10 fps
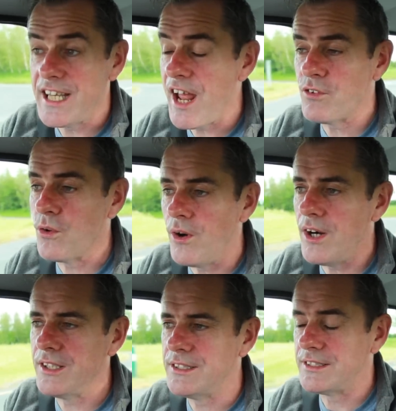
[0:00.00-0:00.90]
It never
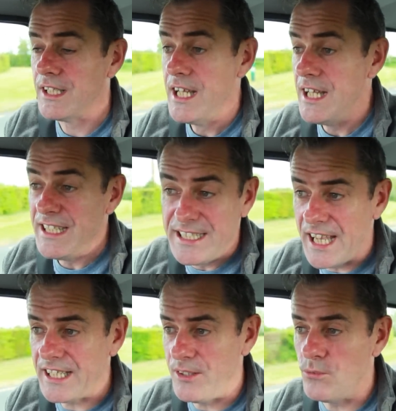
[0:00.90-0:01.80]
was.
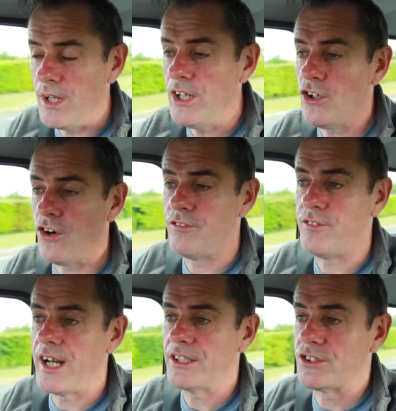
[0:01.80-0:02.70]
Yet it will go
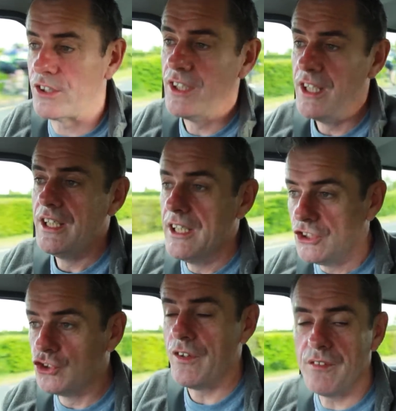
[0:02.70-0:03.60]
faster.
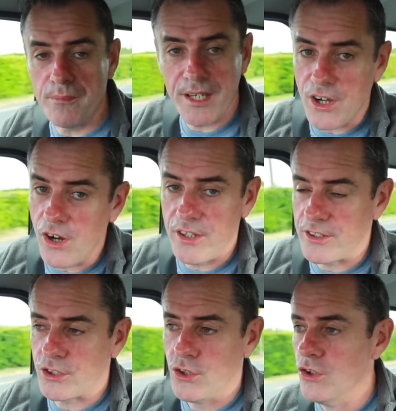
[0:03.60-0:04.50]
Driven by all
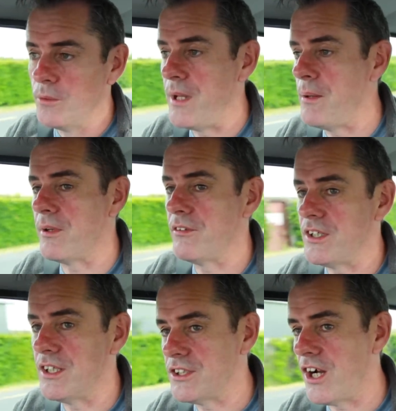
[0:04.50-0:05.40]
of the cool people of
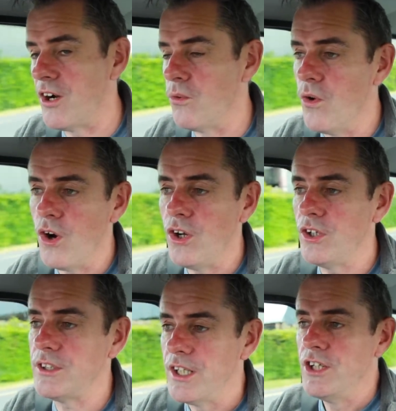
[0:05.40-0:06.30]
the entire
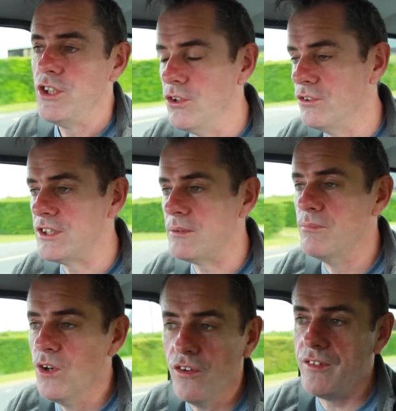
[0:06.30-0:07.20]
world. Used in
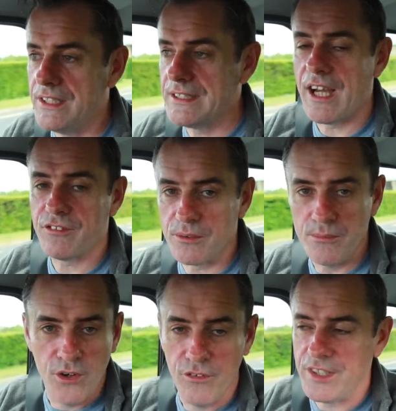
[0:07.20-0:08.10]
movies after
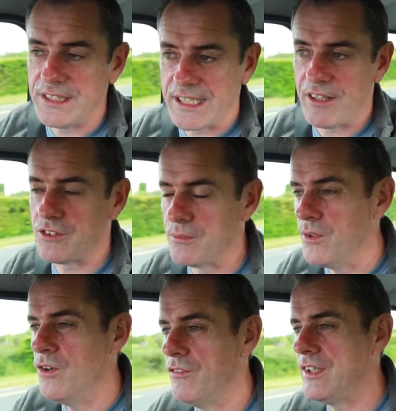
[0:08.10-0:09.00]
movies after
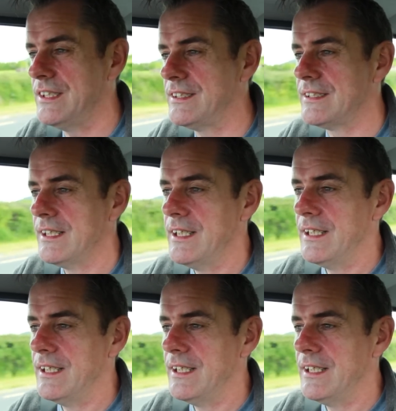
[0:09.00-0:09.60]
movies.